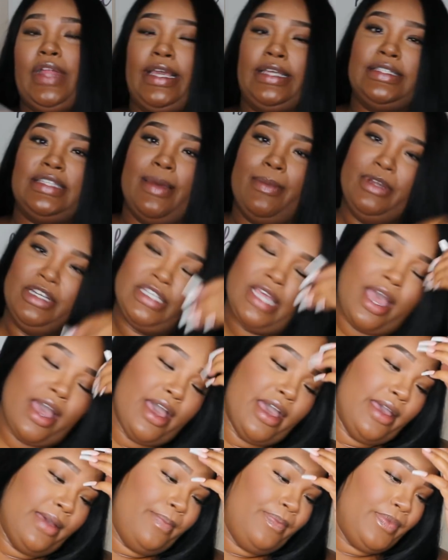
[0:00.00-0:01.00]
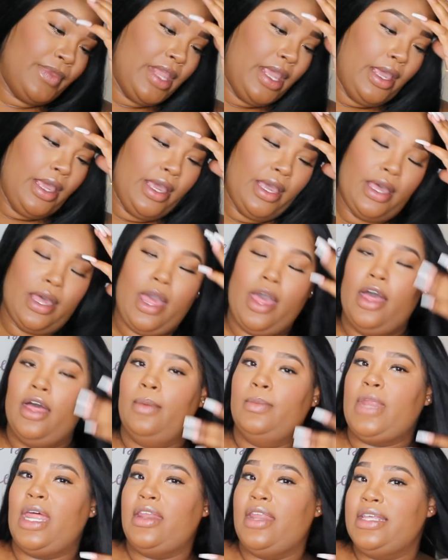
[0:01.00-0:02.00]
like summertime,
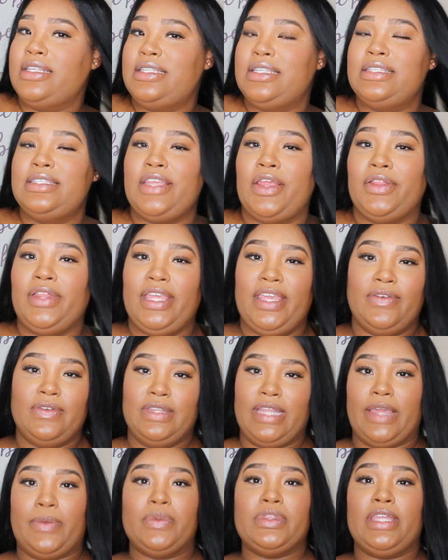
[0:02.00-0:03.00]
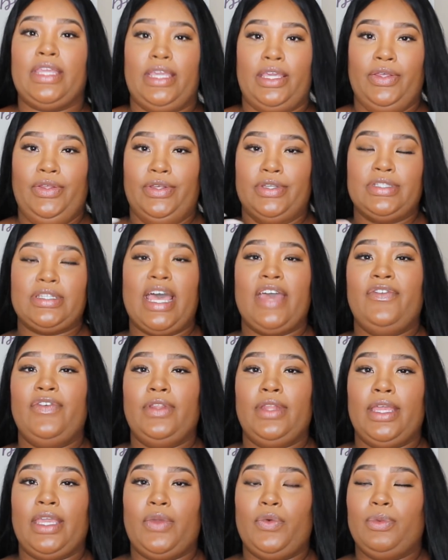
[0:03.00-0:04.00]
not necessarily even like with heels. I
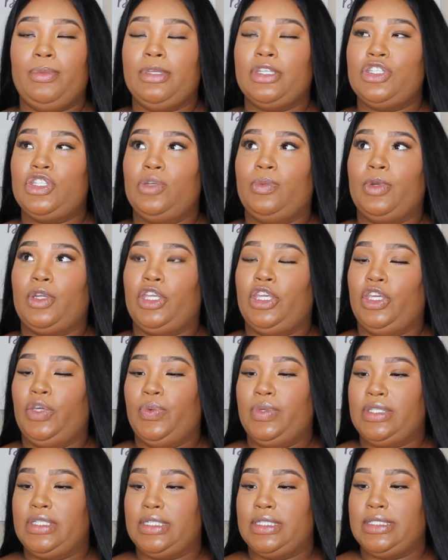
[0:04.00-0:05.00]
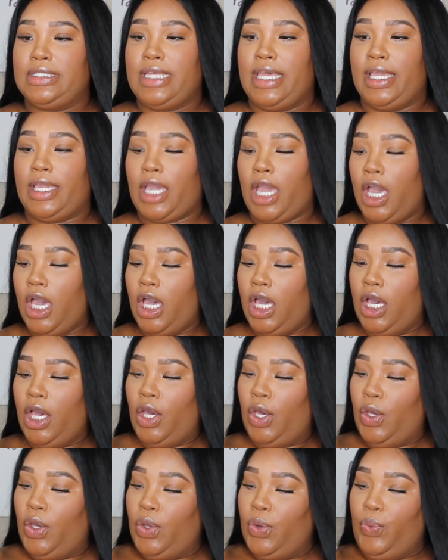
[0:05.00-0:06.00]
feel like it would be super cute with just like
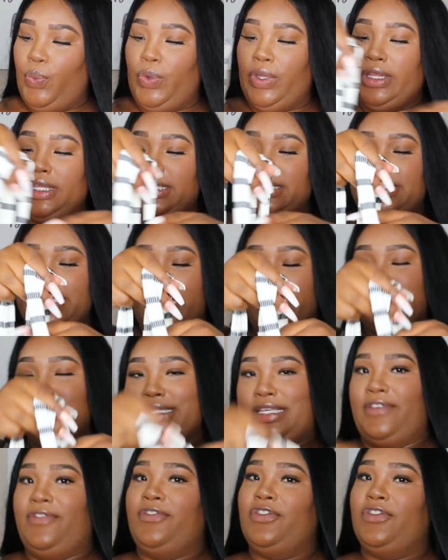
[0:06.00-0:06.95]
really sexy